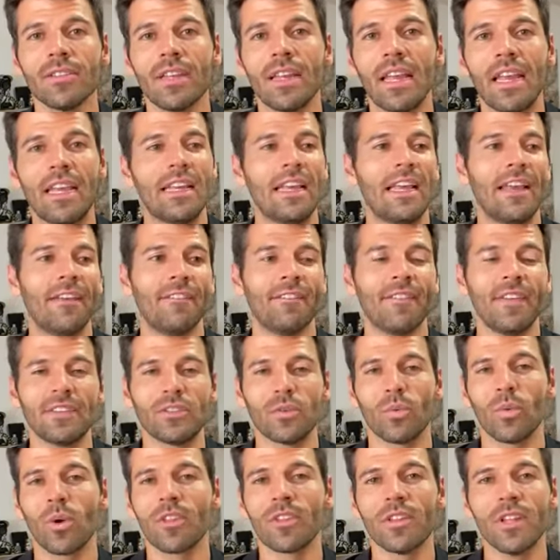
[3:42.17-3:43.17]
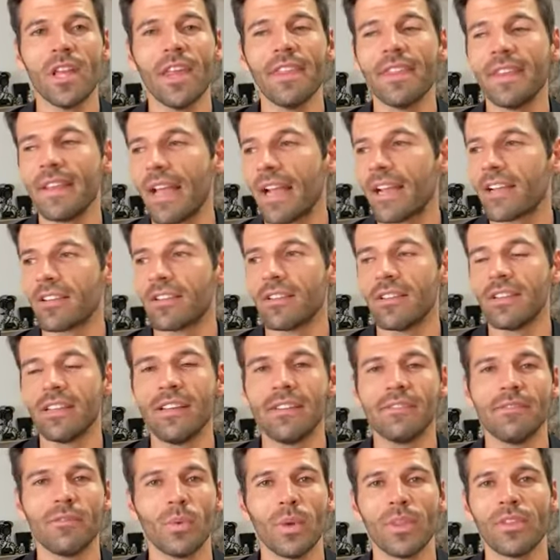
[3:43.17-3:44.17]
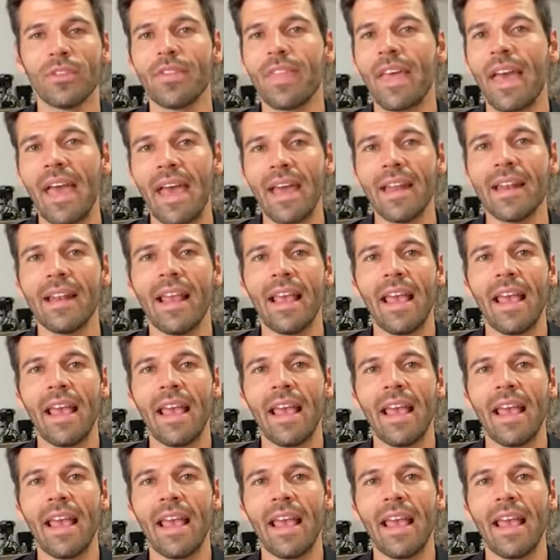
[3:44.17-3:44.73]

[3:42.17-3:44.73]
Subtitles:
If it's worth nothing, I could live with that.